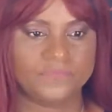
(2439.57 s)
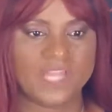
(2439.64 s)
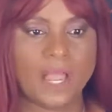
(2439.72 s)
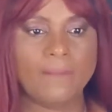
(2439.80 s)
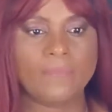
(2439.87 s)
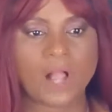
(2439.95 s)

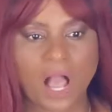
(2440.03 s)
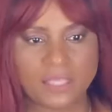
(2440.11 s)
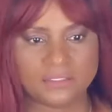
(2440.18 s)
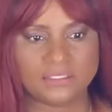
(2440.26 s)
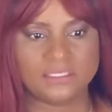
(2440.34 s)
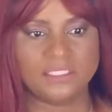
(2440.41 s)
I'm
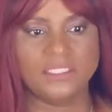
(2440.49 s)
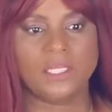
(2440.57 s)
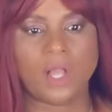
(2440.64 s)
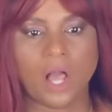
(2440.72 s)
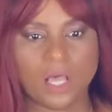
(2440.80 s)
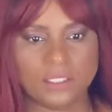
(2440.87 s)

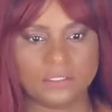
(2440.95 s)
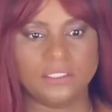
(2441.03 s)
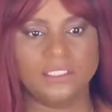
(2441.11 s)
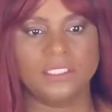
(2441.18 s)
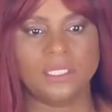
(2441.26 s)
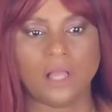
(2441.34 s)

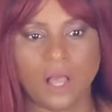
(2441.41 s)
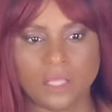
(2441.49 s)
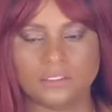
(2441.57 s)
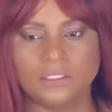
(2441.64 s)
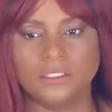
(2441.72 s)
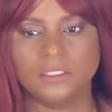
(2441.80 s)

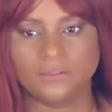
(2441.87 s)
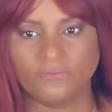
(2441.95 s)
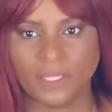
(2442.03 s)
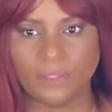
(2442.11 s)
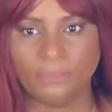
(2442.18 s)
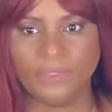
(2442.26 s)
constantly
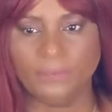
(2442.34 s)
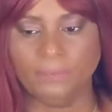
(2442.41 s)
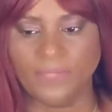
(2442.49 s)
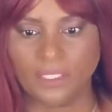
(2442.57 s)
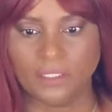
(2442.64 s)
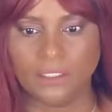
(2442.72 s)
developing
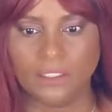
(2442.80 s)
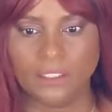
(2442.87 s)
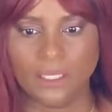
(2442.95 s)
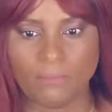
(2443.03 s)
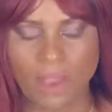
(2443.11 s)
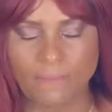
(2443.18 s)
me
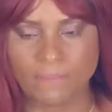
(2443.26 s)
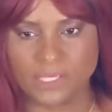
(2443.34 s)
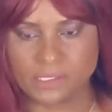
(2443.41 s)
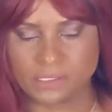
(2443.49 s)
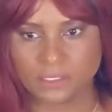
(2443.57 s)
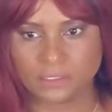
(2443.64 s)
and my
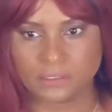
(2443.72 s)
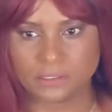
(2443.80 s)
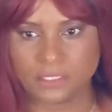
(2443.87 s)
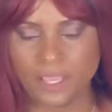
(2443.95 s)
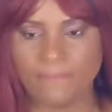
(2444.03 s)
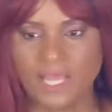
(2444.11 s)
business
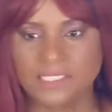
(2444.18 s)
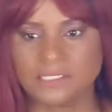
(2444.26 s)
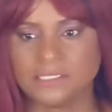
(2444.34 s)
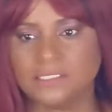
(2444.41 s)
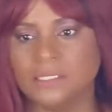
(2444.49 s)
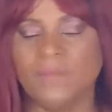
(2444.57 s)
and
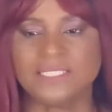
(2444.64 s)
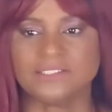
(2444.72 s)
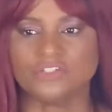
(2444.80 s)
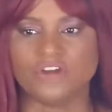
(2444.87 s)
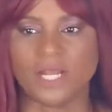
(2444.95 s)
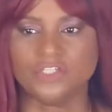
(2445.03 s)
my
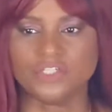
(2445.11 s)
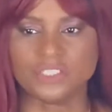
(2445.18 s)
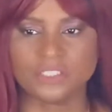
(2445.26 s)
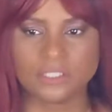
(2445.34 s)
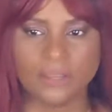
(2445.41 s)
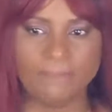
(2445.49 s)

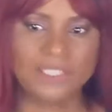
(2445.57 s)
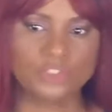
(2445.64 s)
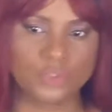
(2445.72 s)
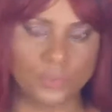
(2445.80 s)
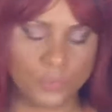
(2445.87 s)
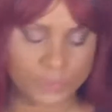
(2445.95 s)
strategies and my
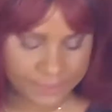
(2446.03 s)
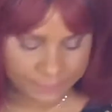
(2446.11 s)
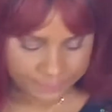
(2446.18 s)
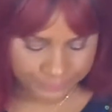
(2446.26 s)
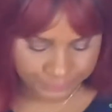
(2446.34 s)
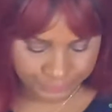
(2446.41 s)
tools.
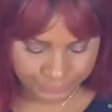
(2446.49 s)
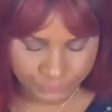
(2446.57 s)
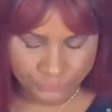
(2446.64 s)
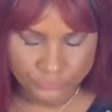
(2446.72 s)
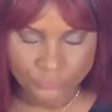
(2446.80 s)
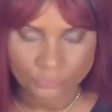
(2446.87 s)

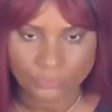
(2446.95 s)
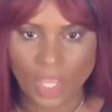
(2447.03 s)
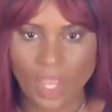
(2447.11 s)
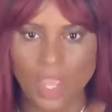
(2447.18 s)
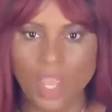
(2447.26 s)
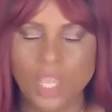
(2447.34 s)

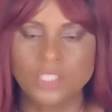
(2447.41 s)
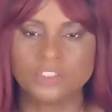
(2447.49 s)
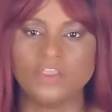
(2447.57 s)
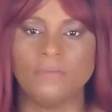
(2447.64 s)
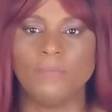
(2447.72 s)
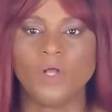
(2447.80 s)

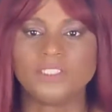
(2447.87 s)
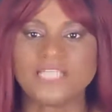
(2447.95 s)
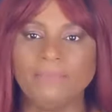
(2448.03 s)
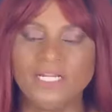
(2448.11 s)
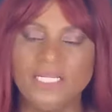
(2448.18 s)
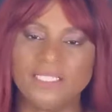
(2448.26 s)
So the
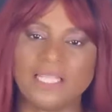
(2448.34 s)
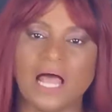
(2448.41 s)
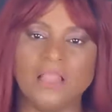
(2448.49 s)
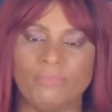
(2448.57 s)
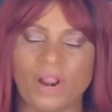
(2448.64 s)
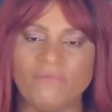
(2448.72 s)

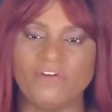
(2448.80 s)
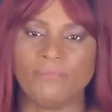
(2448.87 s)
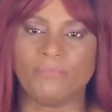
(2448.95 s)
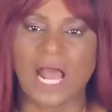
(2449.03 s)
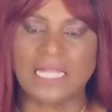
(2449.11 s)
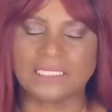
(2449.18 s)
multi-million-dollar private
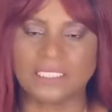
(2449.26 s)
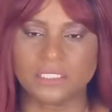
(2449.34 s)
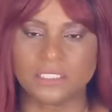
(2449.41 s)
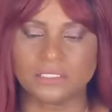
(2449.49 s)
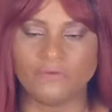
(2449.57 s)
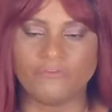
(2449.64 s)

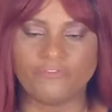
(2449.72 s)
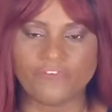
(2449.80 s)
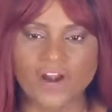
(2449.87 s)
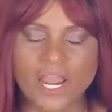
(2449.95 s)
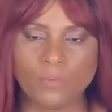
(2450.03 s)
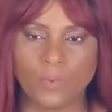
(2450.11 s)
practice
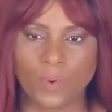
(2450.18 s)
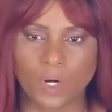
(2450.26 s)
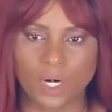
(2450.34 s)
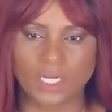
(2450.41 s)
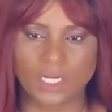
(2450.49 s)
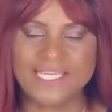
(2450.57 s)

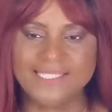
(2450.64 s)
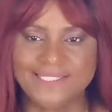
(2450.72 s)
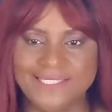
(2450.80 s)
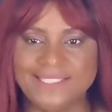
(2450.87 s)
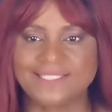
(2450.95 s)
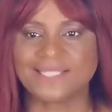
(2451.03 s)
framework is
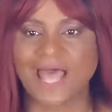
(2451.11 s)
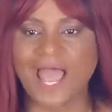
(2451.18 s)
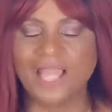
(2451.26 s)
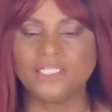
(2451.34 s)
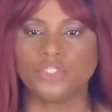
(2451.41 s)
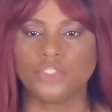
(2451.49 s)

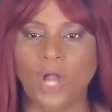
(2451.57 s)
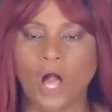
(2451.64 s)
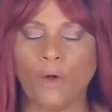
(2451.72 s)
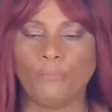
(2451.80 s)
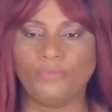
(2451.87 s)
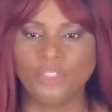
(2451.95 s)
designed to
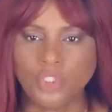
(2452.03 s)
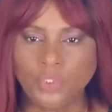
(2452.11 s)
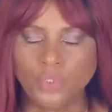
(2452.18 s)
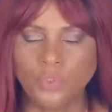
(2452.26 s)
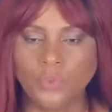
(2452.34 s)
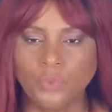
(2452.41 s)
help
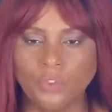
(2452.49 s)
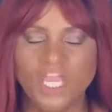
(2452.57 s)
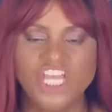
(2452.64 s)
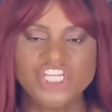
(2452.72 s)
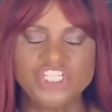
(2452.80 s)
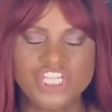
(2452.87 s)
you
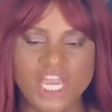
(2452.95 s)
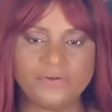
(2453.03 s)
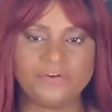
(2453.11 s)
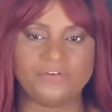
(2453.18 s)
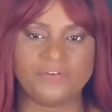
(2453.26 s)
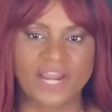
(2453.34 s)

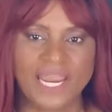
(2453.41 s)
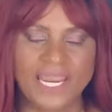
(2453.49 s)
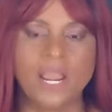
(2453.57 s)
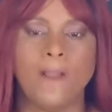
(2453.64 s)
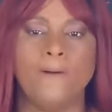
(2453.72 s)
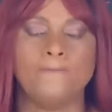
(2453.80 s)

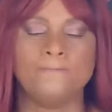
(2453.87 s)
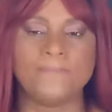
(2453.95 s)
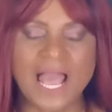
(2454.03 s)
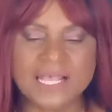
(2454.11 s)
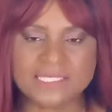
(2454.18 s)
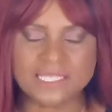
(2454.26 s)
generate
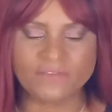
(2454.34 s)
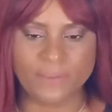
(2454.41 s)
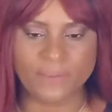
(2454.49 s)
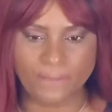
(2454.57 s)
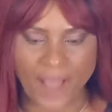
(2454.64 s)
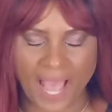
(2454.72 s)
massive
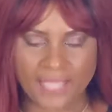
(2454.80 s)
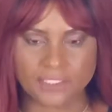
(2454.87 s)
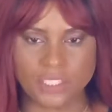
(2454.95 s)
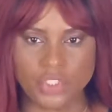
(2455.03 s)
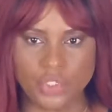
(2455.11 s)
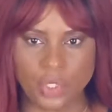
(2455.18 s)
impact
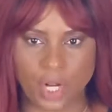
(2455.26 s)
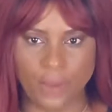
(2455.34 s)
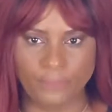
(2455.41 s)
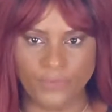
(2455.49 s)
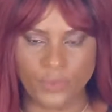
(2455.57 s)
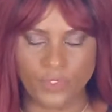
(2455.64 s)
in your
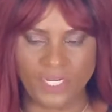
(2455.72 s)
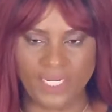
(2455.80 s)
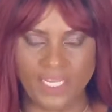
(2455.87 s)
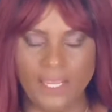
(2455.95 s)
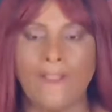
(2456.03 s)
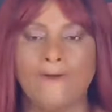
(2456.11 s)

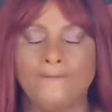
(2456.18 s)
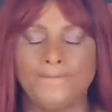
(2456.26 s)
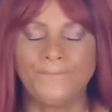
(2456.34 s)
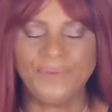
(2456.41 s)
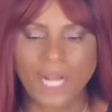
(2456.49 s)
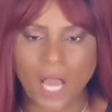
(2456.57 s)
community.
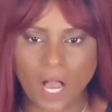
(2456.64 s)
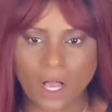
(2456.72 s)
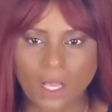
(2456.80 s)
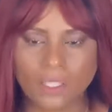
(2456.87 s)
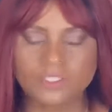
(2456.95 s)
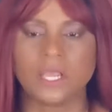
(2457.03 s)

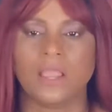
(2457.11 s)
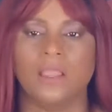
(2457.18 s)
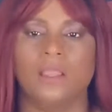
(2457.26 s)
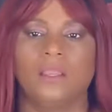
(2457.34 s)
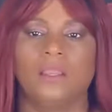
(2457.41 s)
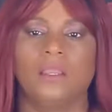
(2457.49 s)
Plus,
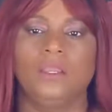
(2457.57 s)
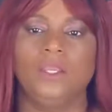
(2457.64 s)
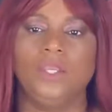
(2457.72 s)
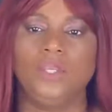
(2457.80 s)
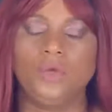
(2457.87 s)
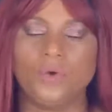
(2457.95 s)

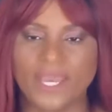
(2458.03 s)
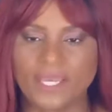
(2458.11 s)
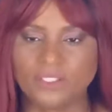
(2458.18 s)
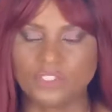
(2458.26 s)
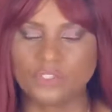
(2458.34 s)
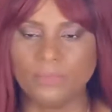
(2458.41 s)
you
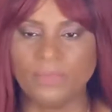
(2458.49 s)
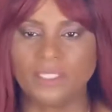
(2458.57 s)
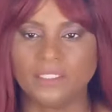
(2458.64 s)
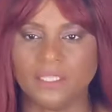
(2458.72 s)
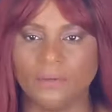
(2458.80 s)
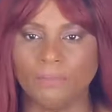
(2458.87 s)
get to
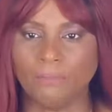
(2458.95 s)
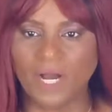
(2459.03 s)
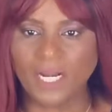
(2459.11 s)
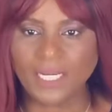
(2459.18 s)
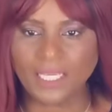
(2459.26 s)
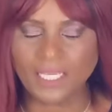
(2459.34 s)
make the
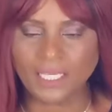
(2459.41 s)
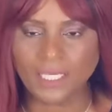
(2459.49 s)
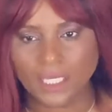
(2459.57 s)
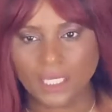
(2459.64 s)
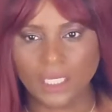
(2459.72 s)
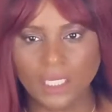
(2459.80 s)
money
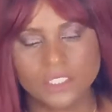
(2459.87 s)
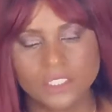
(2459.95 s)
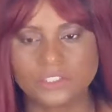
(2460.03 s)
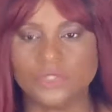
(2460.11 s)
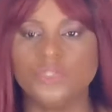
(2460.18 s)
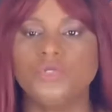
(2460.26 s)

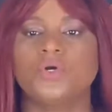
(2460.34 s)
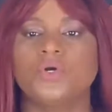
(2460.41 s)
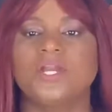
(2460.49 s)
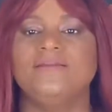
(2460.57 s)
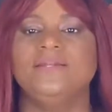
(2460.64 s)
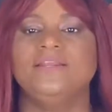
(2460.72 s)
so you
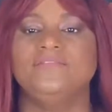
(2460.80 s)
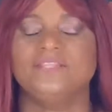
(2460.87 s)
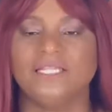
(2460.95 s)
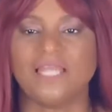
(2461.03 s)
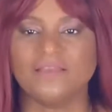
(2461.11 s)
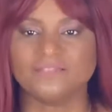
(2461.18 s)
can live
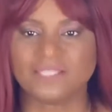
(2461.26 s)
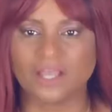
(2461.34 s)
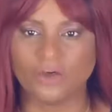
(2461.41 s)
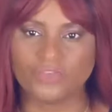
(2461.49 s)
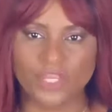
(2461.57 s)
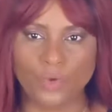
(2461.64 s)
the
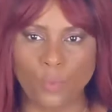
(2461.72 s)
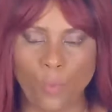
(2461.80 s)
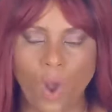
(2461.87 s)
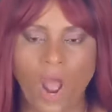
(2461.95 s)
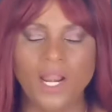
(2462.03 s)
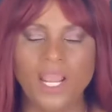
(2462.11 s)
lifestyle that you
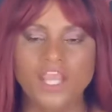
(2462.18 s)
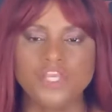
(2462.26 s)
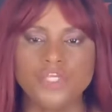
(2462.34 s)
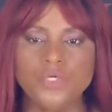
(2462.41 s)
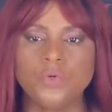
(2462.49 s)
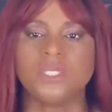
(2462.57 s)
want,
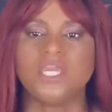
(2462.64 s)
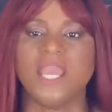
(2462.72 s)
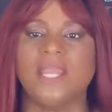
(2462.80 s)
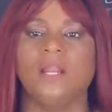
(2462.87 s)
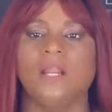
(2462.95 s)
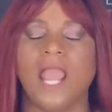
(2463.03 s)
and you
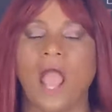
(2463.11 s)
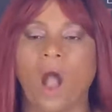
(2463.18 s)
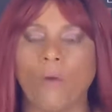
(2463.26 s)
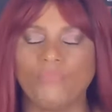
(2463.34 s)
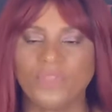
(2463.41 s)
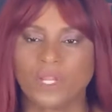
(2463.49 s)
can help the